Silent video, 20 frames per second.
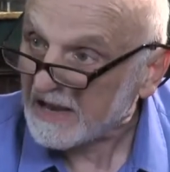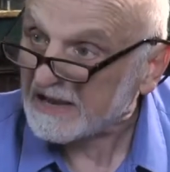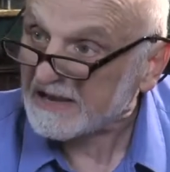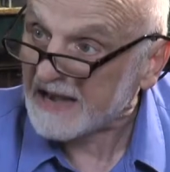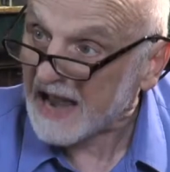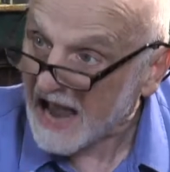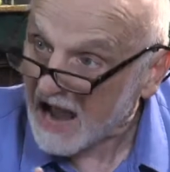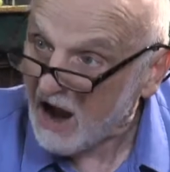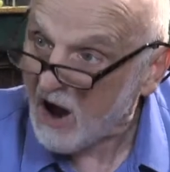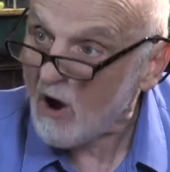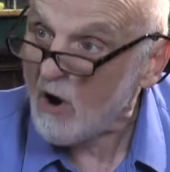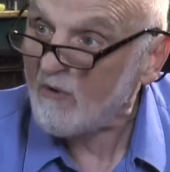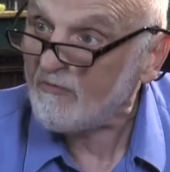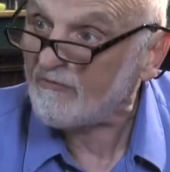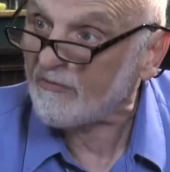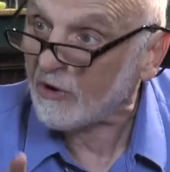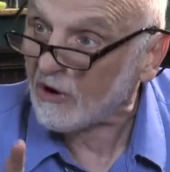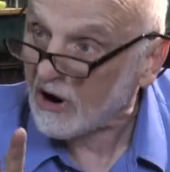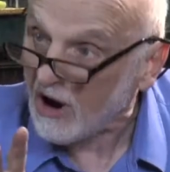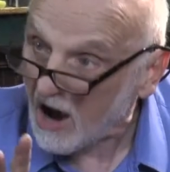now
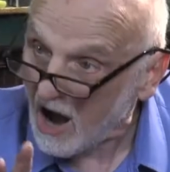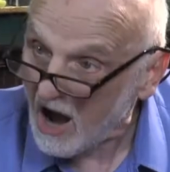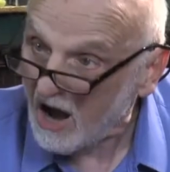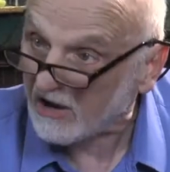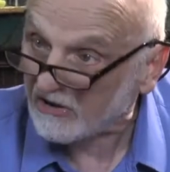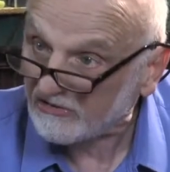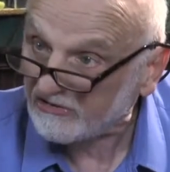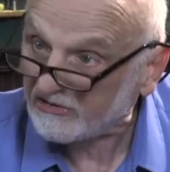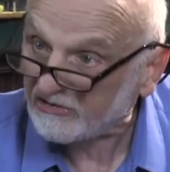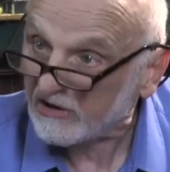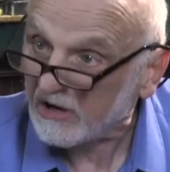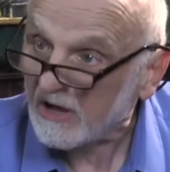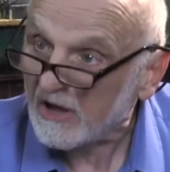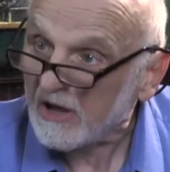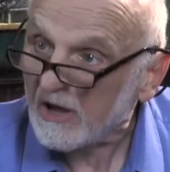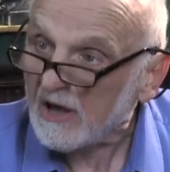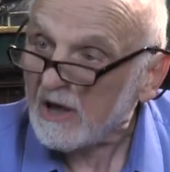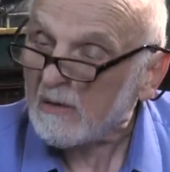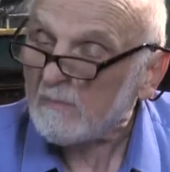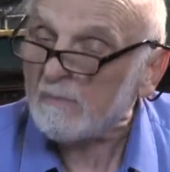for us
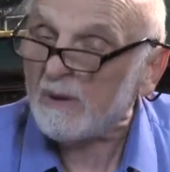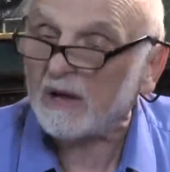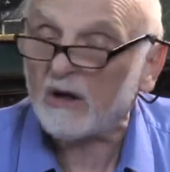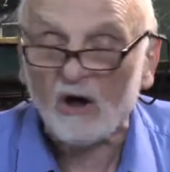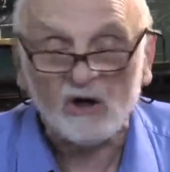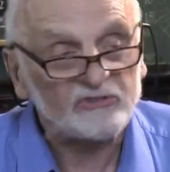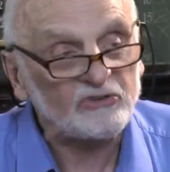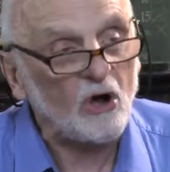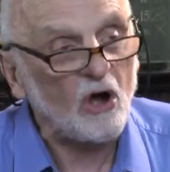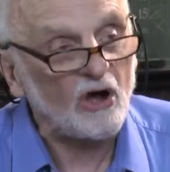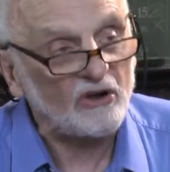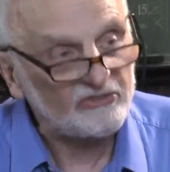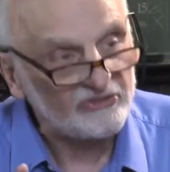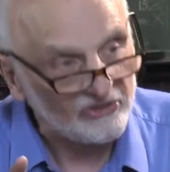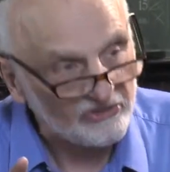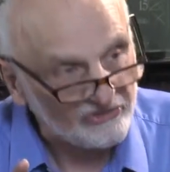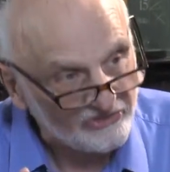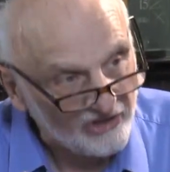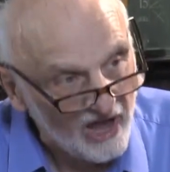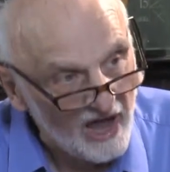because our
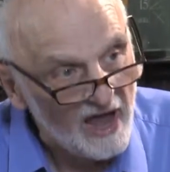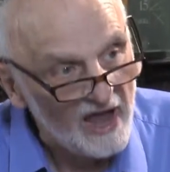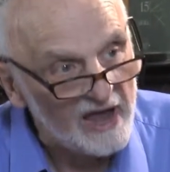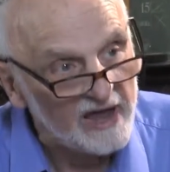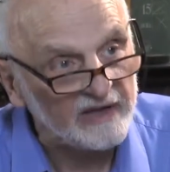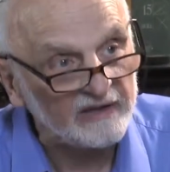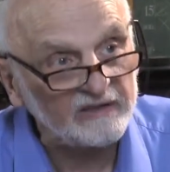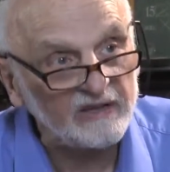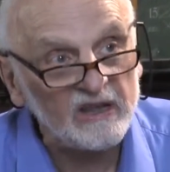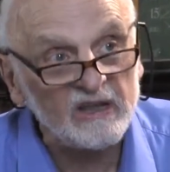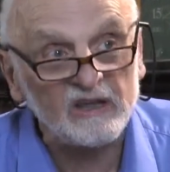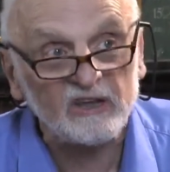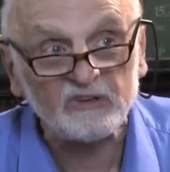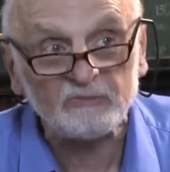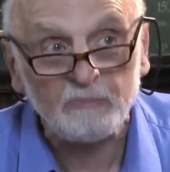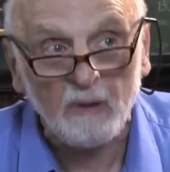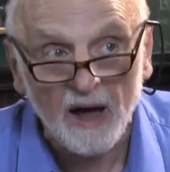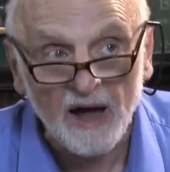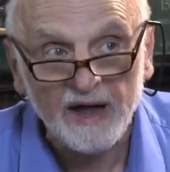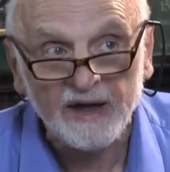society is
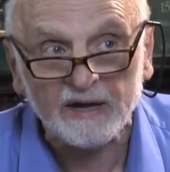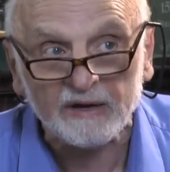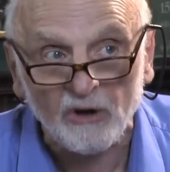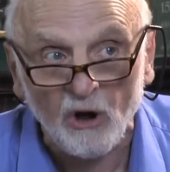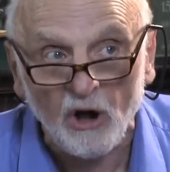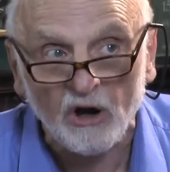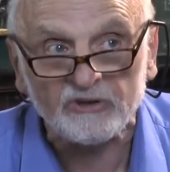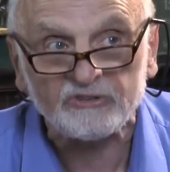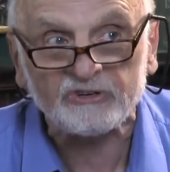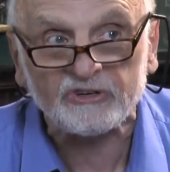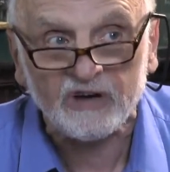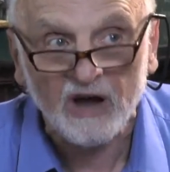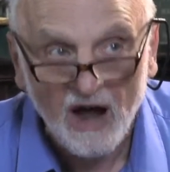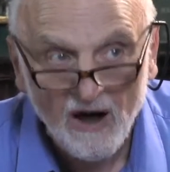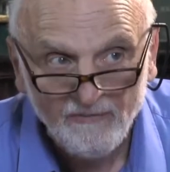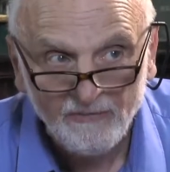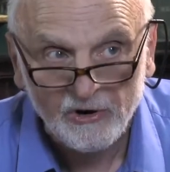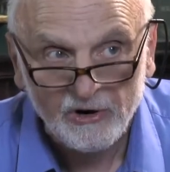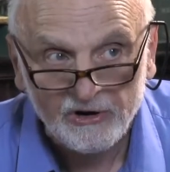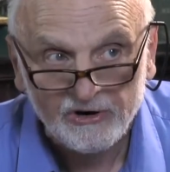by and large
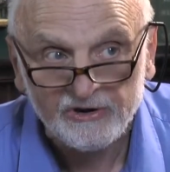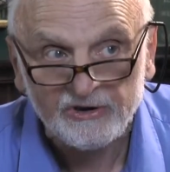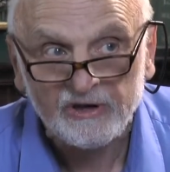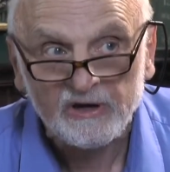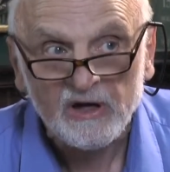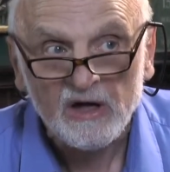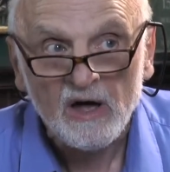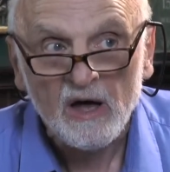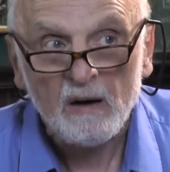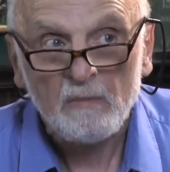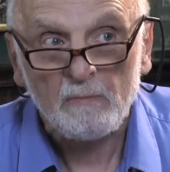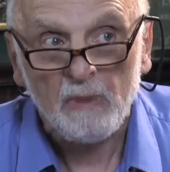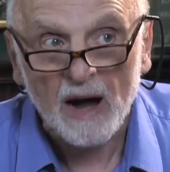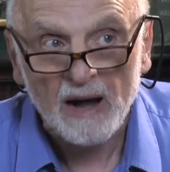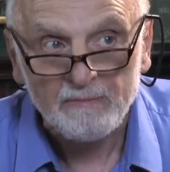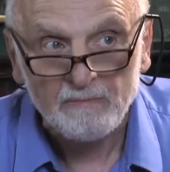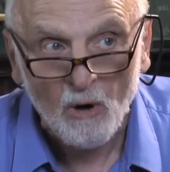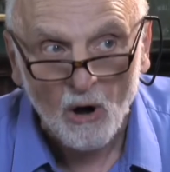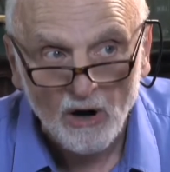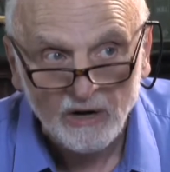governed
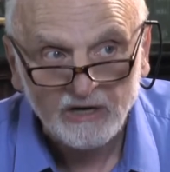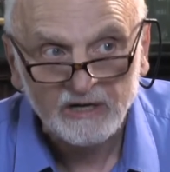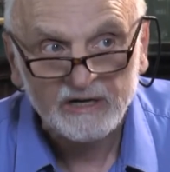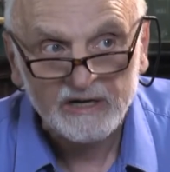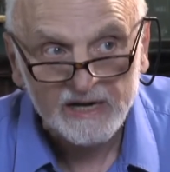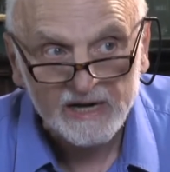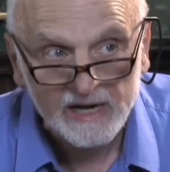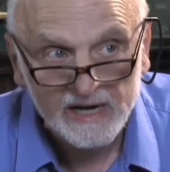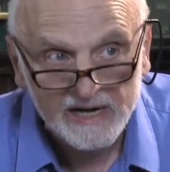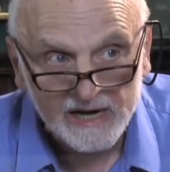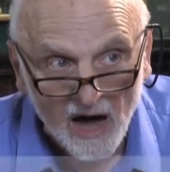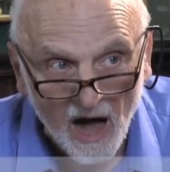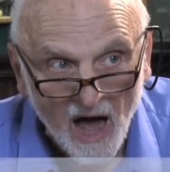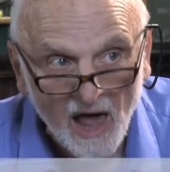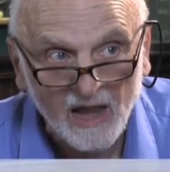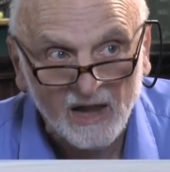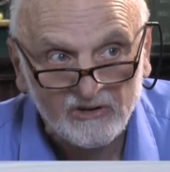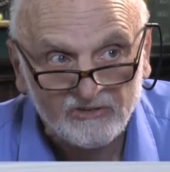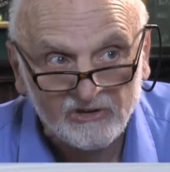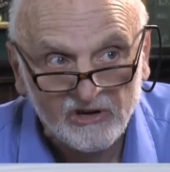by market
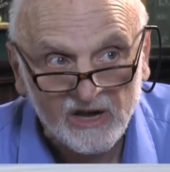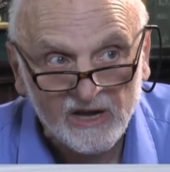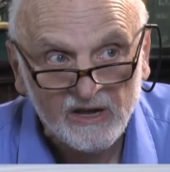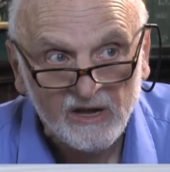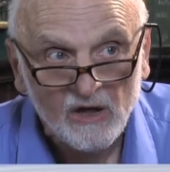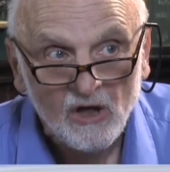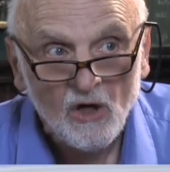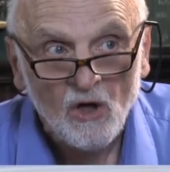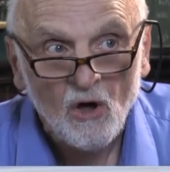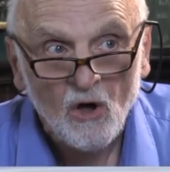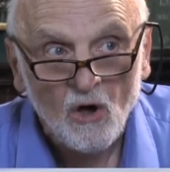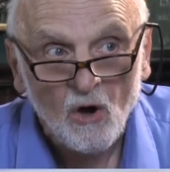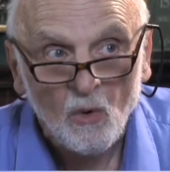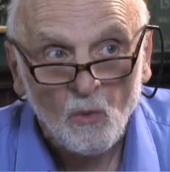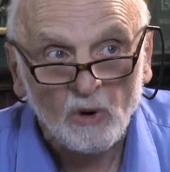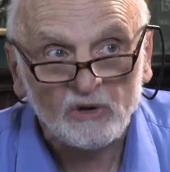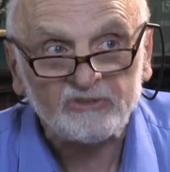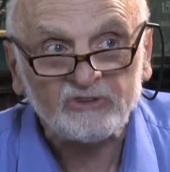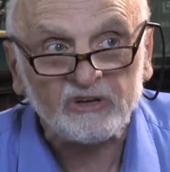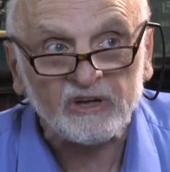ideology
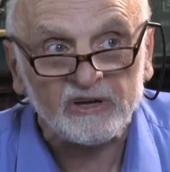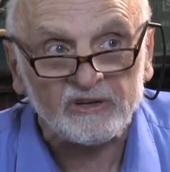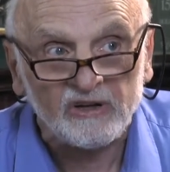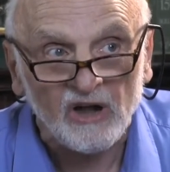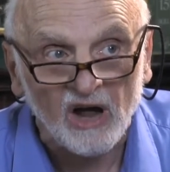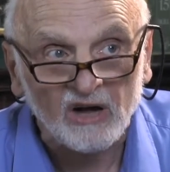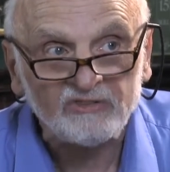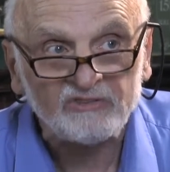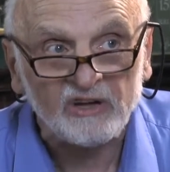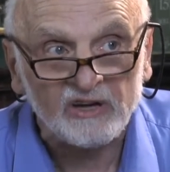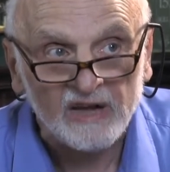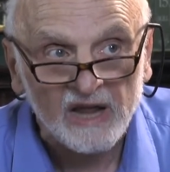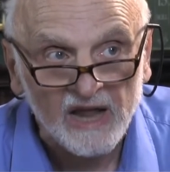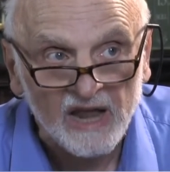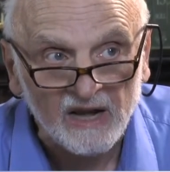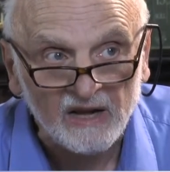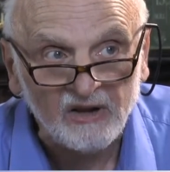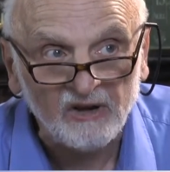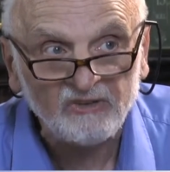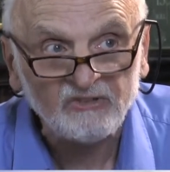which conducts an
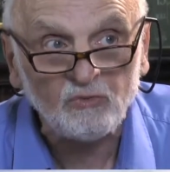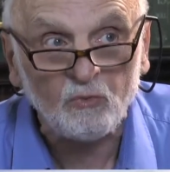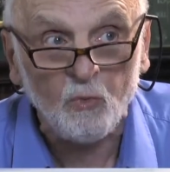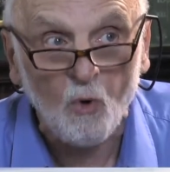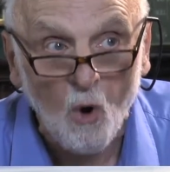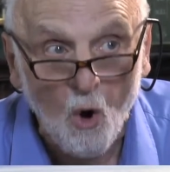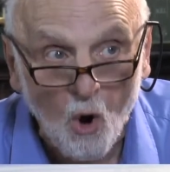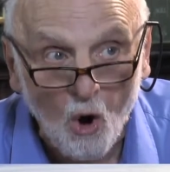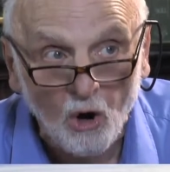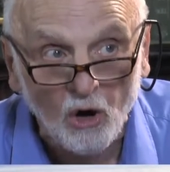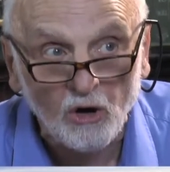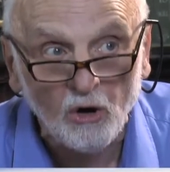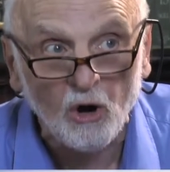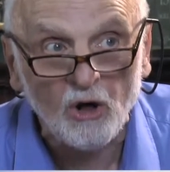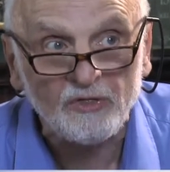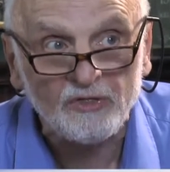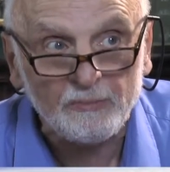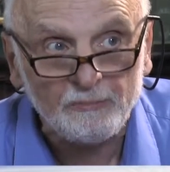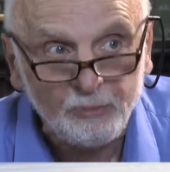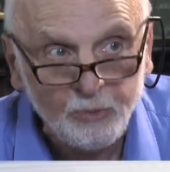endless war
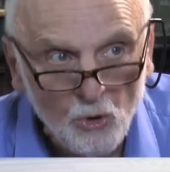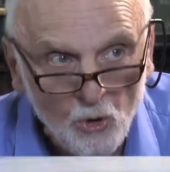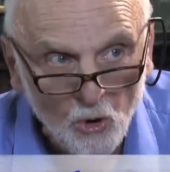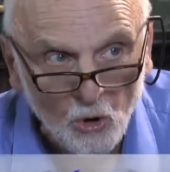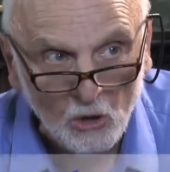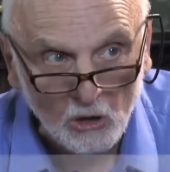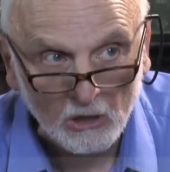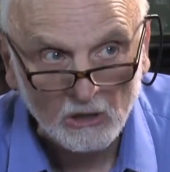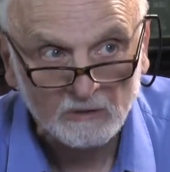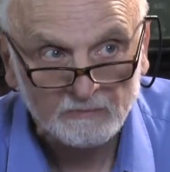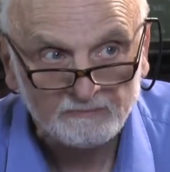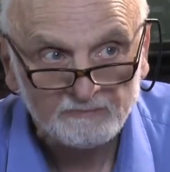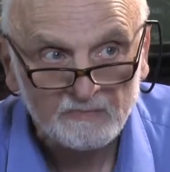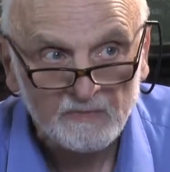on the poor.